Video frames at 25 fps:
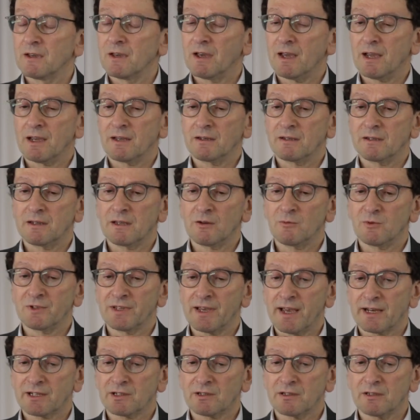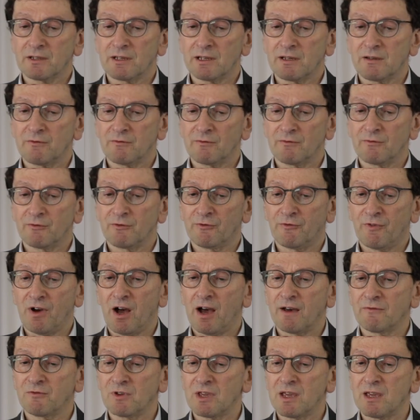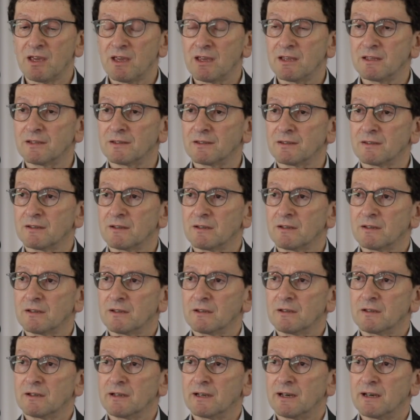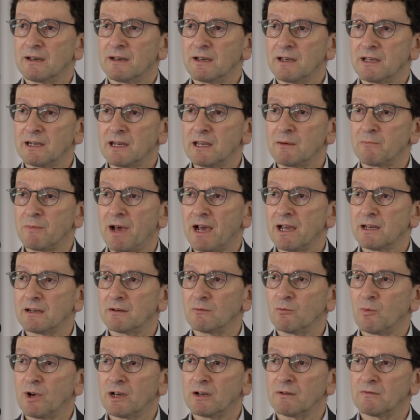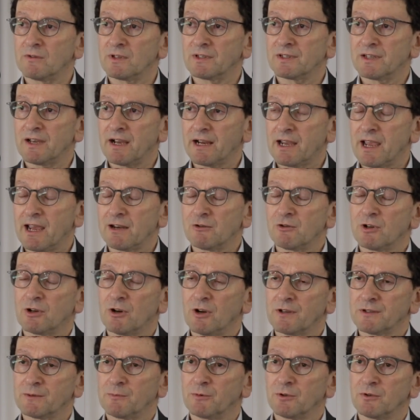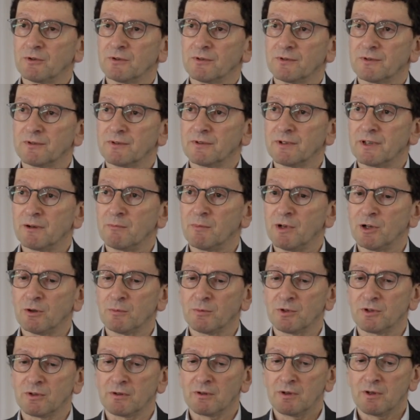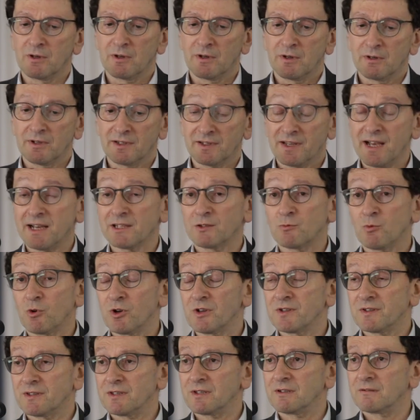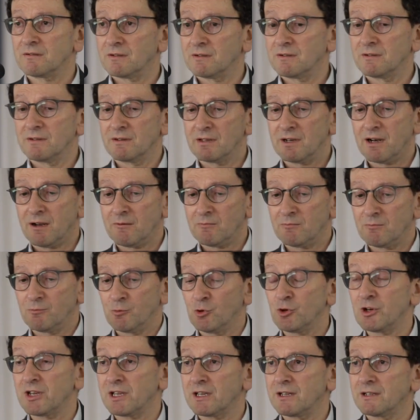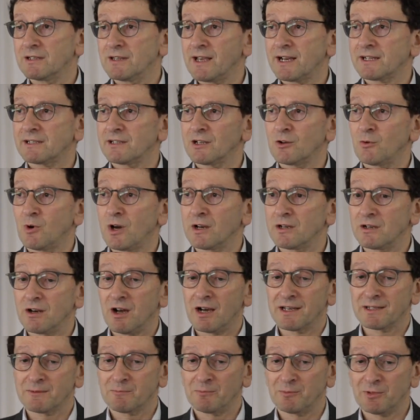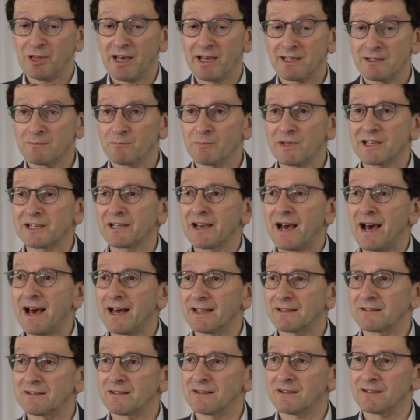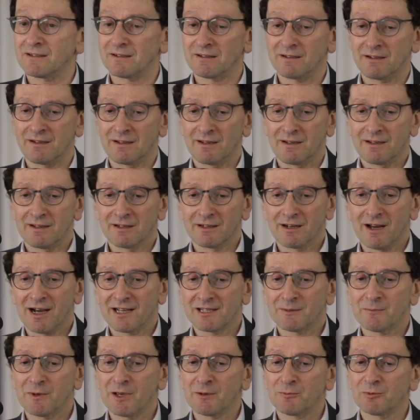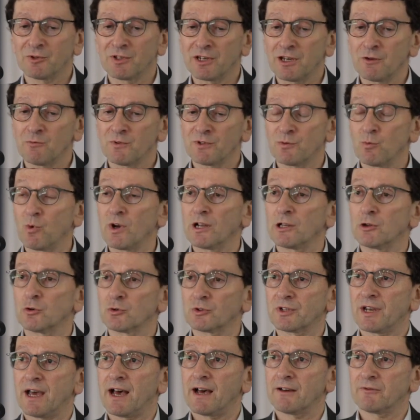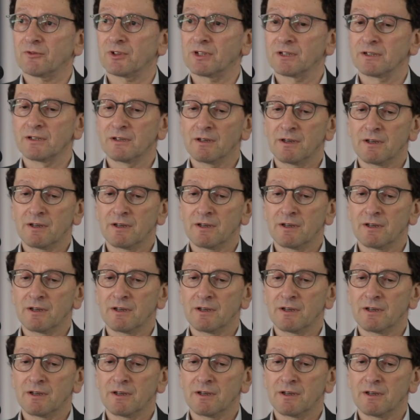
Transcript: And he was actually, for 5 years, an inmate in one of the psychiatric hospitals in Melbourne. It sounds worse than I'm putting it. It's actually quite a nice place, big gardens and nice people, and he was well looked after.